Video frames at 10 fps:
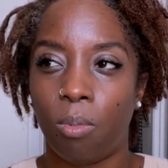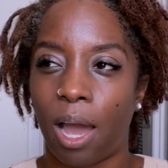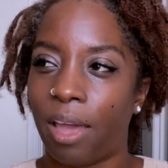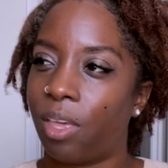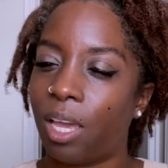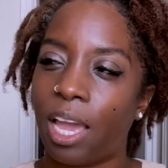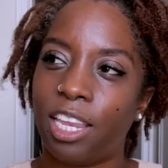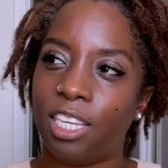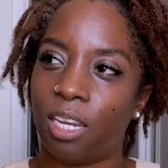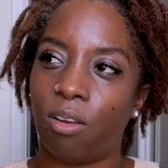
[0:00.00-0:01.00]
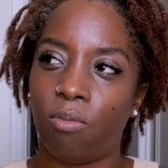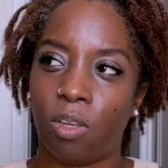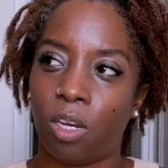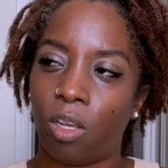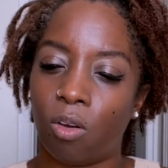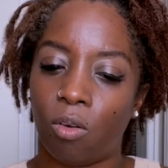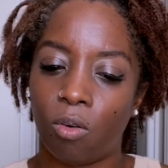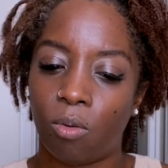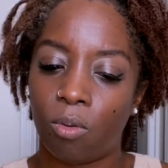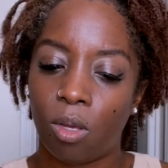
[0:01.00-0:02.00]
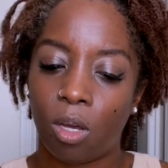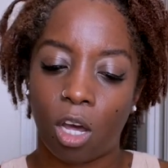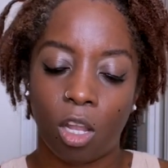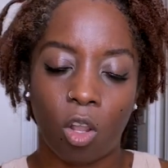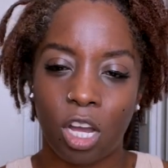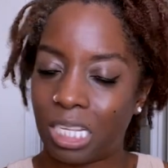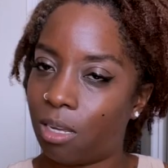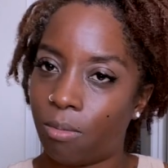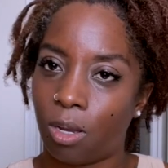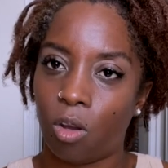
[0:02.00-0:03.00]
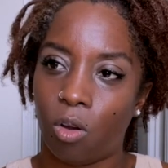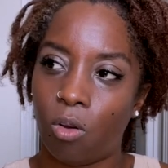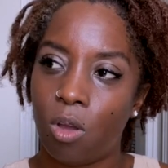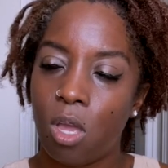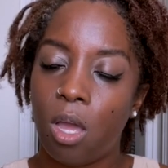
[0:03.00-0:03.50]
but I think I did a video a long time ago.